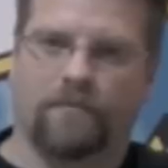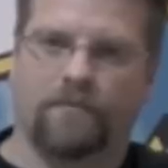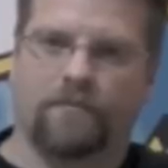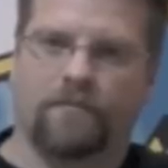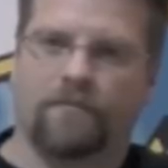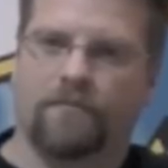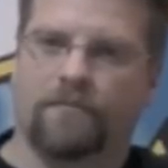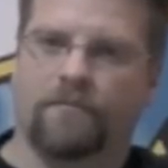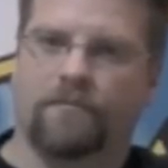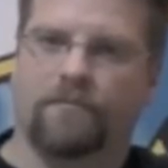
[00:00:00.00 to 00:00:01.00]

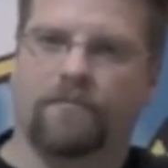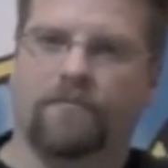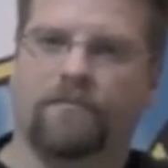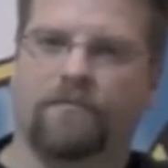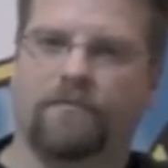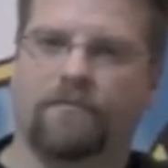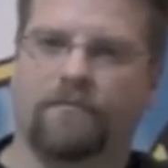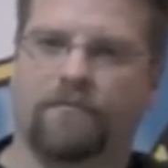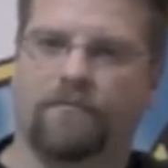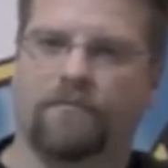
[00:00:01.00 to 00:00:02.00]

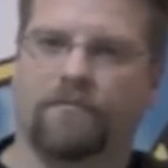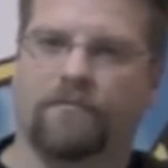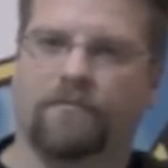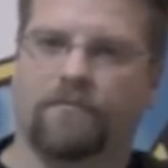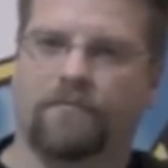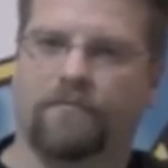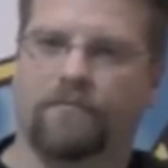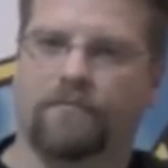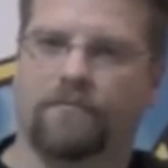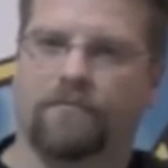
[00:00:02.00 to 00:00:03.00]

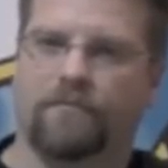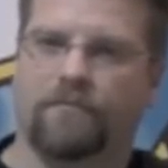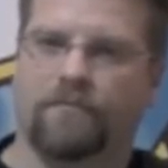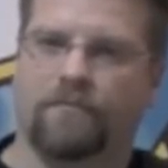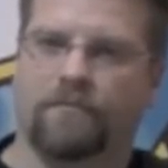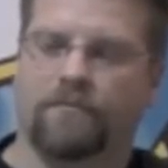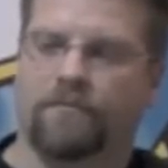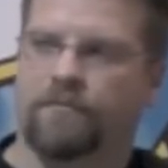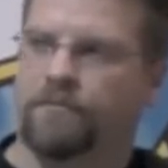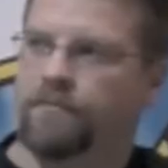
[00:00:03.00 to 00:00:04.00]

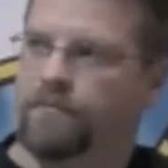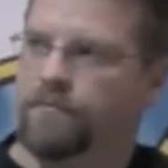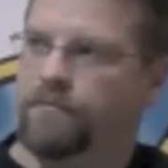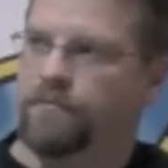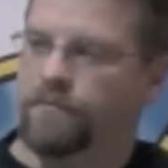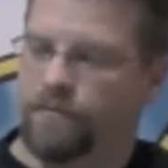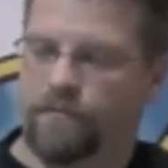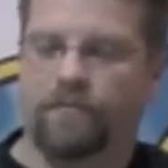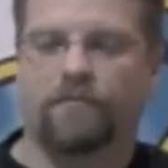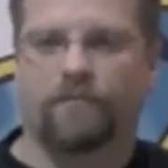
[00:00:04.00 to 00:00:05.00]

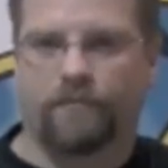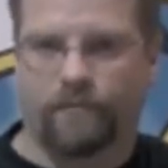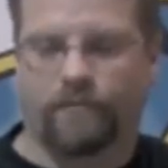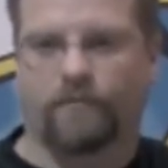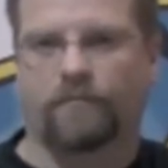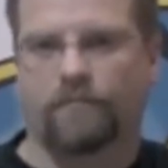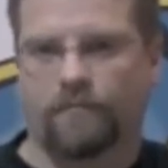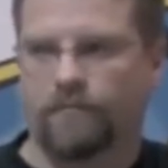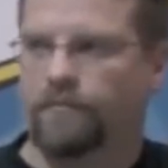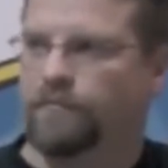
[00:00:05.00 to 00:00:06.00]

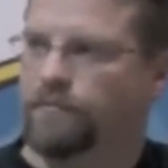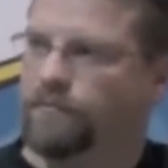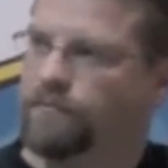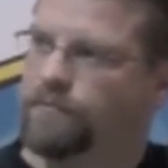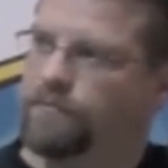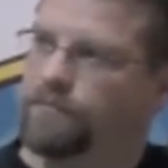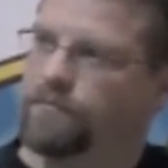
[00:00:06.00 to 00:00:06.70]
The person shown says nothing.